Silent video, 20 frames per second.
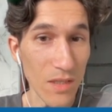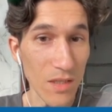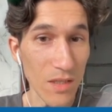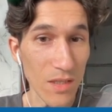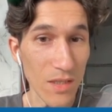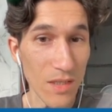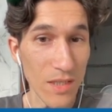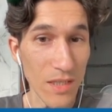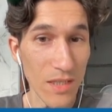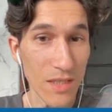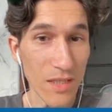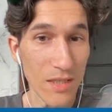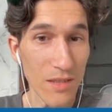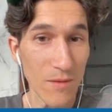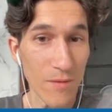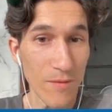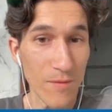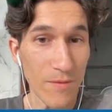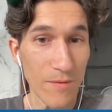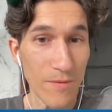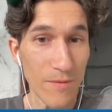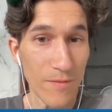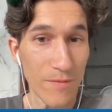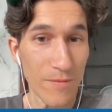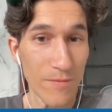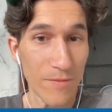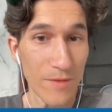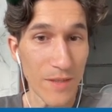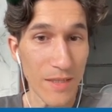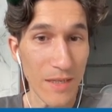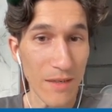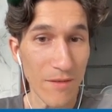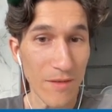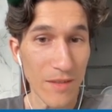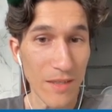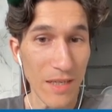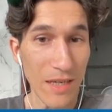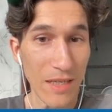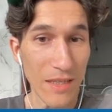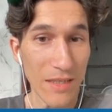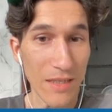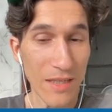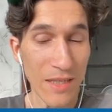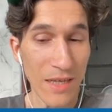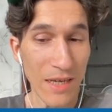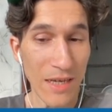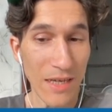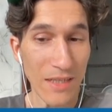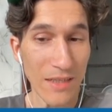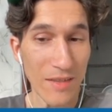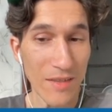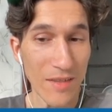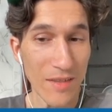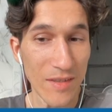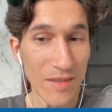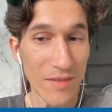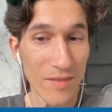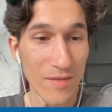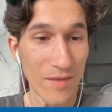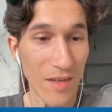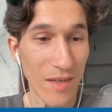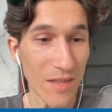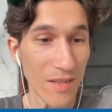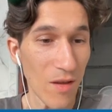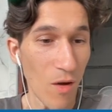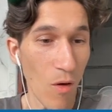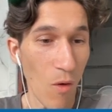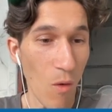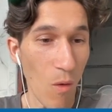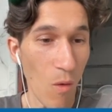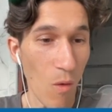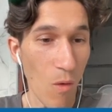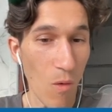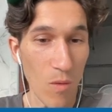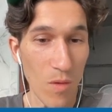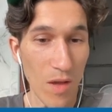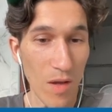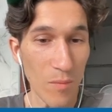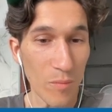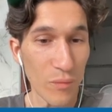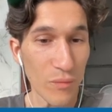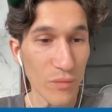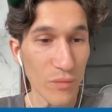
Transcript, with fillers: Six, seven, eight, nine. Right. Oh, yeah.